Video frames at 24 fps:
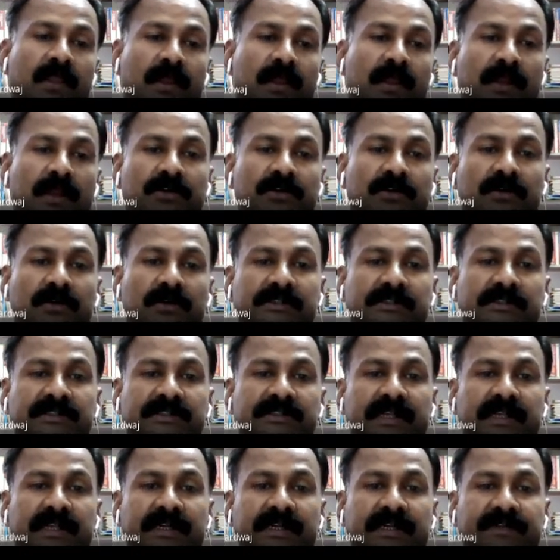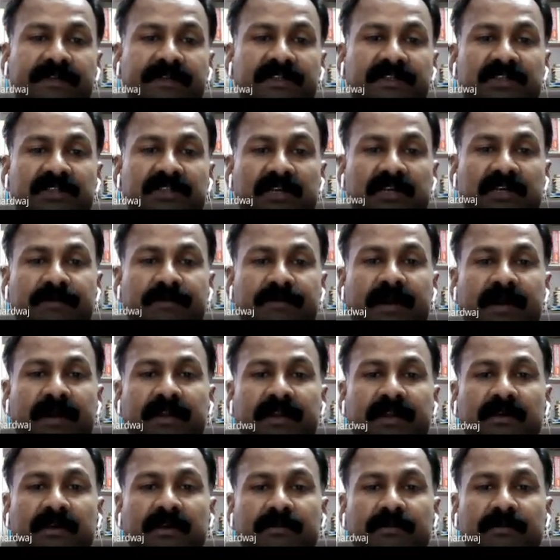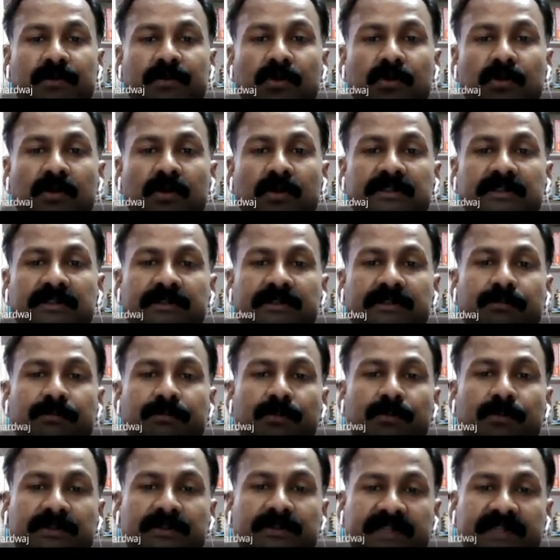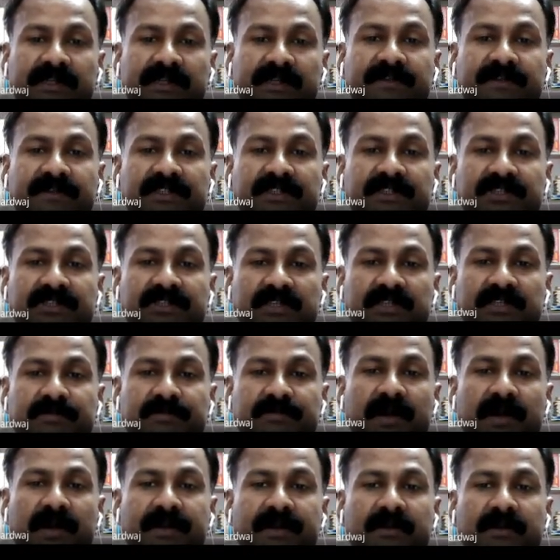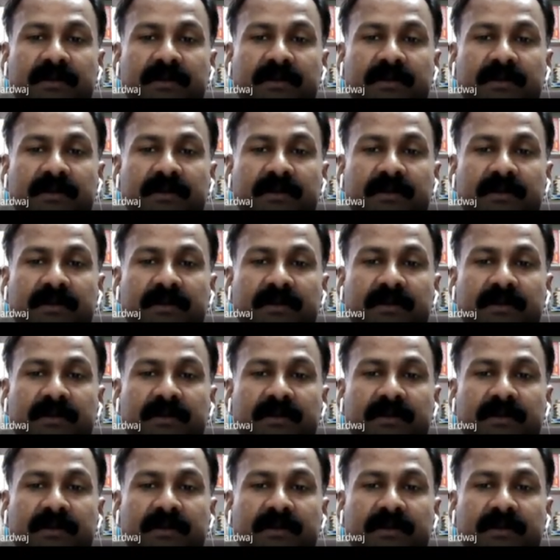Electron is negatively charged particle, proton is a positively charged particle,